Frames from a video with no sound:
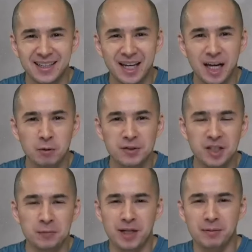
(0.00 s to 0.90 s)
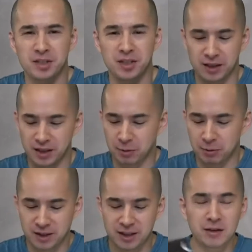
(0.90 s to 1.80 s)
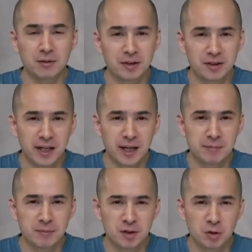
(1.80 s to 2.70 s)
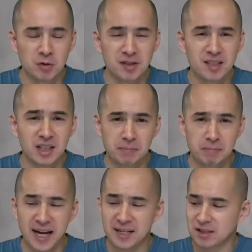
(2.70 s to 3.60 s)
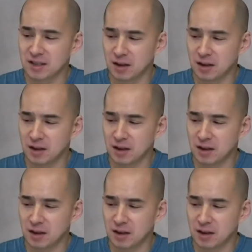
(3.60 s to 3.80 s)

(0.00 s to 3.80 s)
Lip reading: Hey, what's up, Amazon? I want to tell you about the MZOO sleep mask.